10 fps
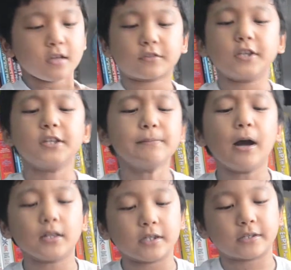
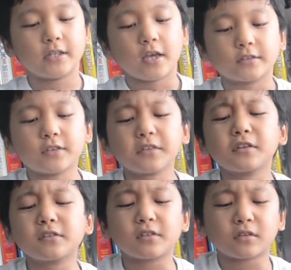Stygimoloch. This
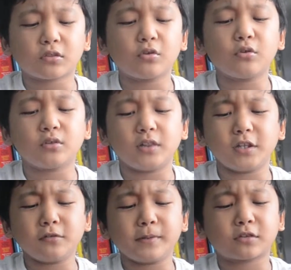is a
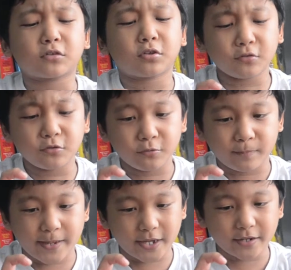little bit too
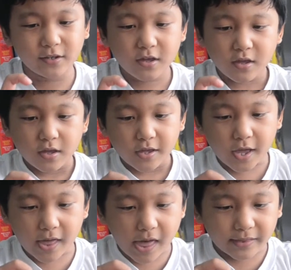big,
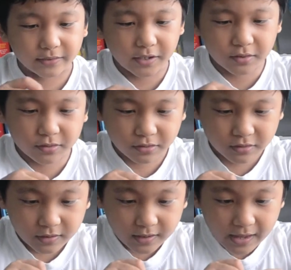and this
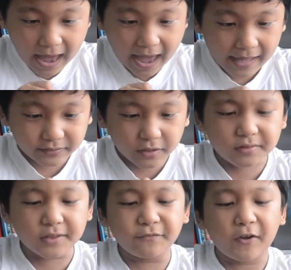
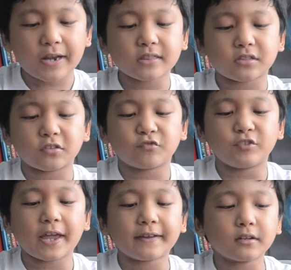defense is
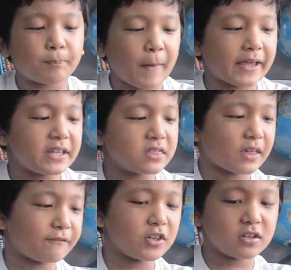like a
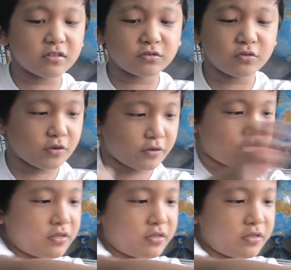Pachycephalosaurus.